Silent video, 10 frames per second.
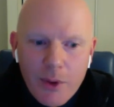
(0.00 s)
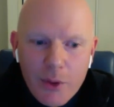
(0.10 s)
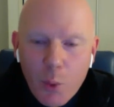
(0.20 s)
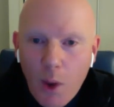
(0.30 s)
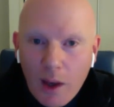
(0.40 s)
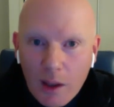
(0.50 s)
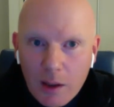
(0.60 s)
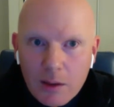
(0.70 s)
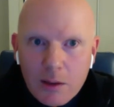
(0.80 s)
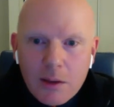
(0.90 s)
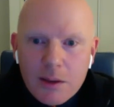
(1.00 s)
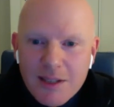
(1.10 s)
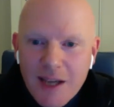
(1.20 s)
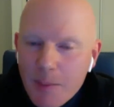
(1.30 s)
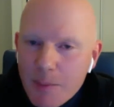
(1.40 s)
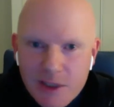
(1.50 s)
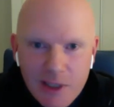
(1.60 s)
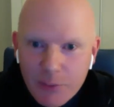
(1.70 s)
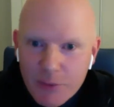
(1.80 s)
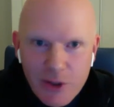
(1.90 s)
will. Time
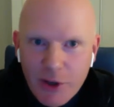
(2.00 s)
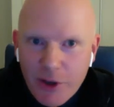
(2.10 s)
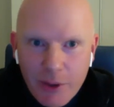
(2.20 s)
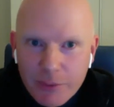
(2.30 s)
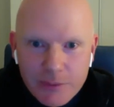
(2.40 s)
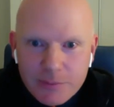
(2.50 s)
itself is not enough.